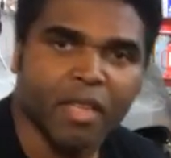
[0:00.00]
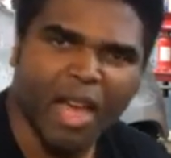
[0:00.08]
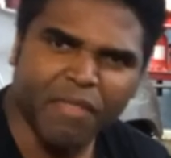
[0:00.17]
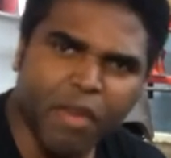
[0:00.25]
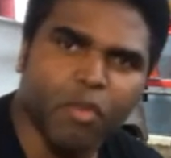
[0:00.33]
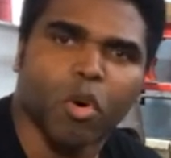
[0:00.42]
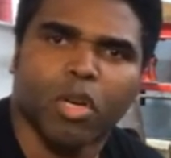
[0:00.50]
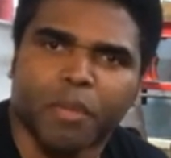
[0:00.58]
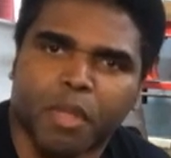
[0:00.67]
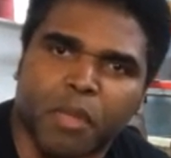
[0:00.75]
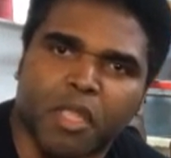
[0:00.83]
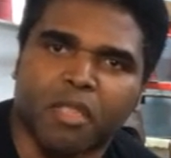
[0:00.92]
Have you ever woke up
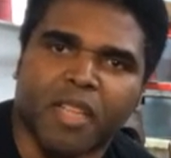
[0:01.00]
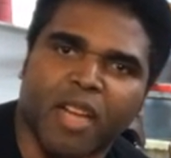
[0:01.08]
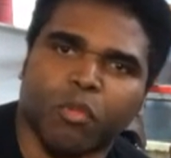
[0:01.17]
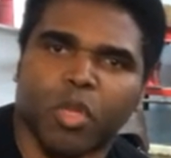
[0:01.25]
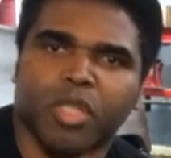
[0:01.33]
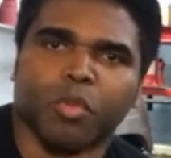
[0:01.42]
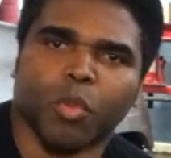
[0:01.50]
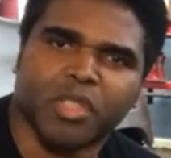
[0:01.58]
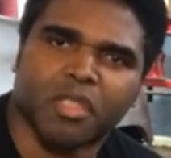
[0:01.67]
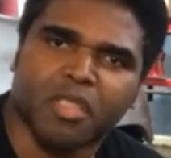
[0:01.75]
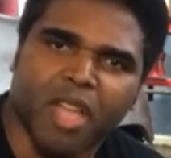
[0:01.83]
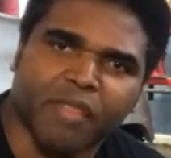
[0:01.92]
in the middle of the night wondering
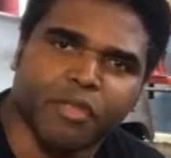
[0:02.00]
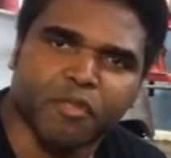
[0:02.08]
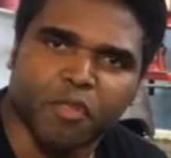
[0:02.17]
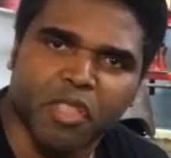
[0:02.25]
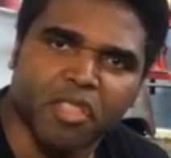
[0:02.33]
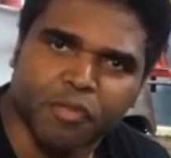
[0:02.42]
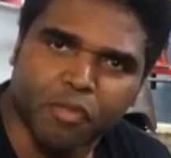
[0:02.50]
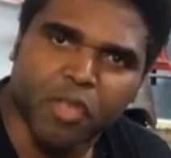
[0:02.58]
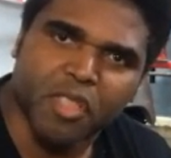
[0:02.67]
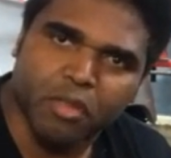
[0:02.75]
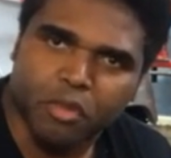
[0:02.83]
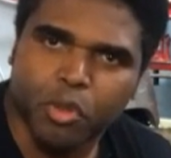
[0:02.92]
what's inside the front
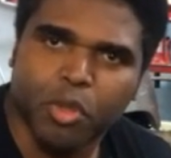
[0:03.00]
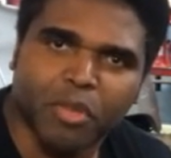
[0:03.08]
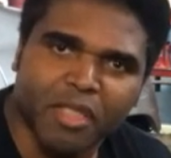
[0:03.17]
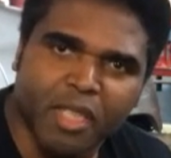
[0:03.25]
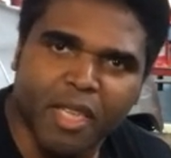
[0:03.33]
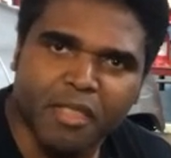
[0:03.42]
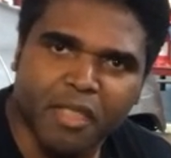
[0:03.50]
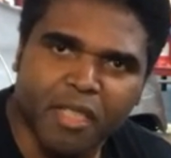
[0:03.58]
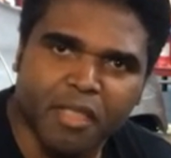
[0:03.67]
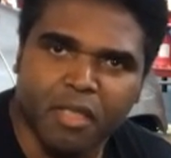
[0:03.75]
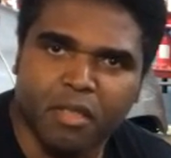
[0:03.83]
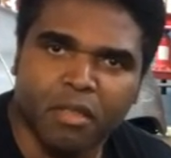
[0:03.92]
differential of Trailblazer
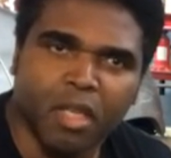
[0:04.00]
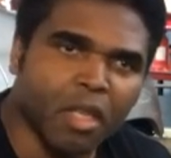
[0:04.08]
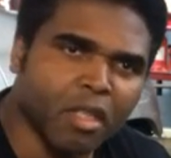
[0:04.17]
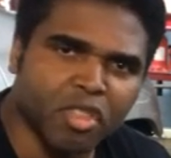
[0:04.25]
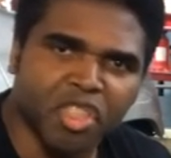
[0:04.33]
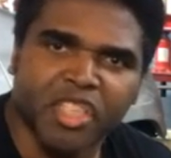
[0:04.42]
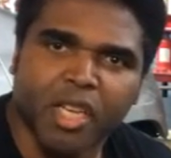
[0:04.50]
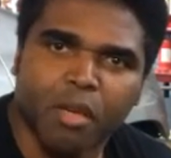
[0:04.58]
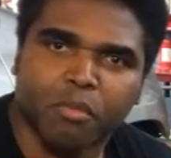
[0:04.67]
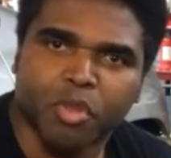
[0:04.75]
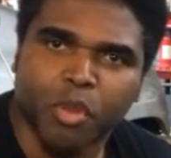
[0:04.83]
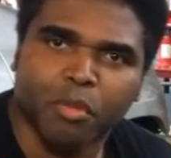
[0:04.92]
SS and
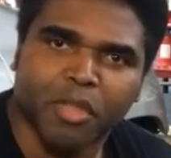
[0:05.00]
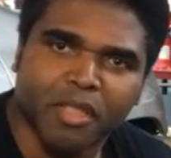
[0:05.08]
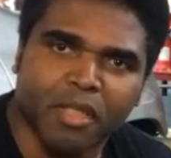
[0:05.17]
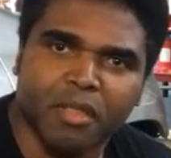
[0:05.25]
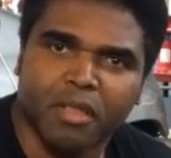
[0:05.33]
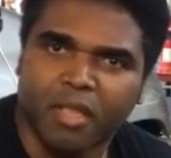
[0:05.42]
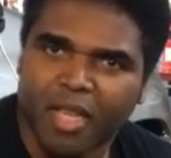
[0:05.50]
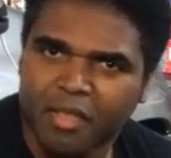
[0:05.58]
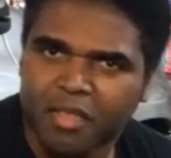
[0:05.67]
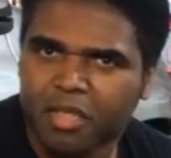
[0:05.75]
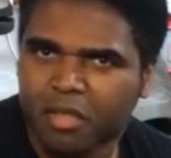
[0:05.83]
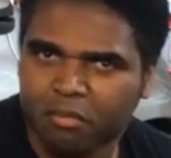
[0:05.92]
GM Trailblazer
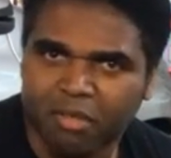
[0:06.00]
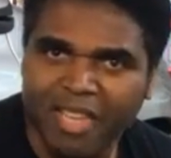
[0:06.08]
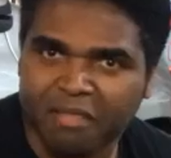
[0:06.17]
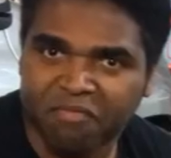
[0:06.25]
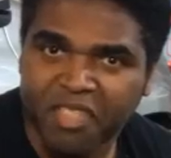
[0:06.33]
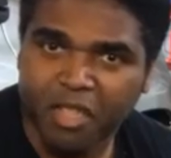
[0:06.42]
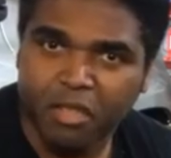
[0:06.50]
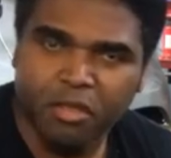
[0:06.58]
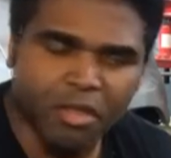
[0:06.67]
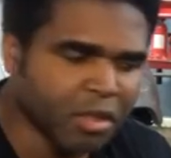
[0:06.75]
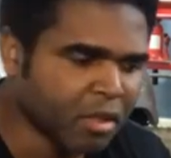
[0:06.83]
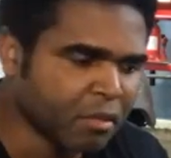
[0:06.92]
SS light
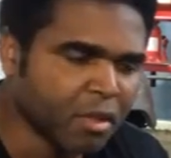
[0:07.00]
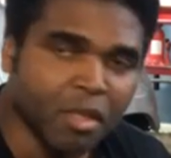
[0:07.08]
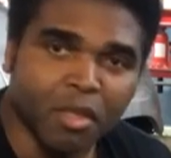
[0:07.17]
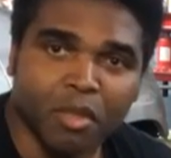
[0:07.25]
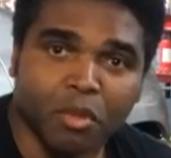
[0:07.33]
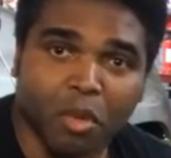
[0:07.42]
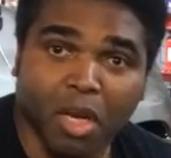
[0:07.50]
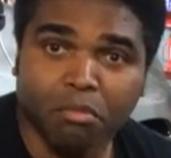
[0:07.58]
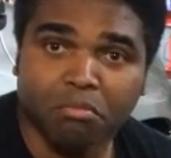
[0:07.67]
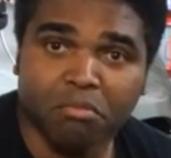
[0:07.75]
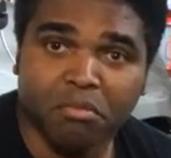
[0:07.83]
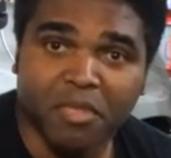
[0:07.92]
vehicles?
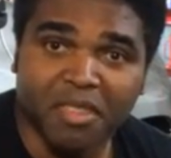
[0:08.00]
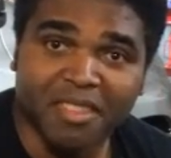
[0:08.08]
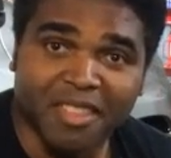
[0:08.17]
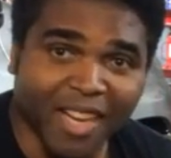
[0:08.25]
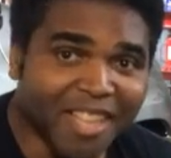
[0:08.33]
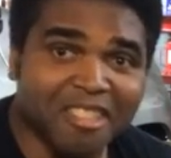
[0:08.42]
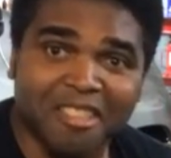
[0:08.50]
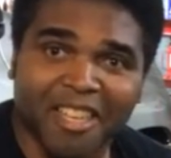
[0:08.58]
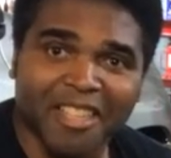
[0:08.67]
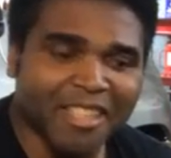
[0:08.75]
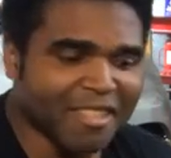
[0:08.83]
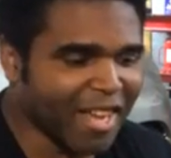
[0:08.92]
Well, today's your
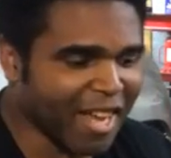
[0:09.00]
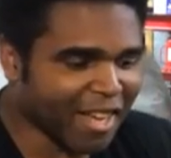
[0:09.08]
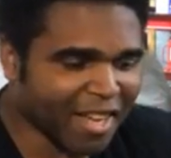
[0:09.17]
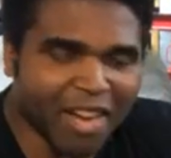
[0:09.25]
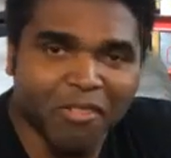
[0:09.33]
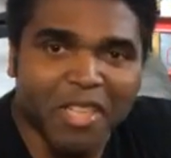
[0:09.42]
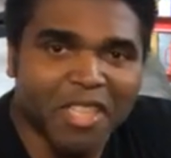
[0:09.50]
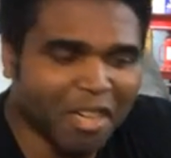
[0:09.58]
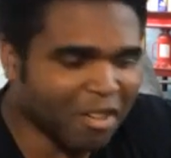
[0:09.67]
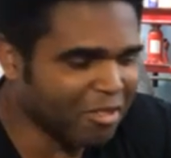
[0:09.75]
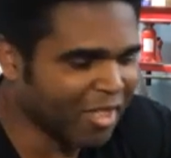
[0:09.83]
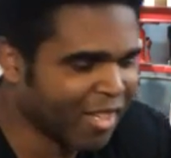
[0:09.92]
lucky day. Here we
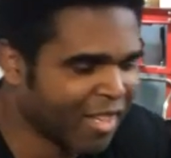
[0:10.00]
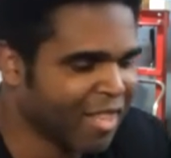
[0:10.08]
go.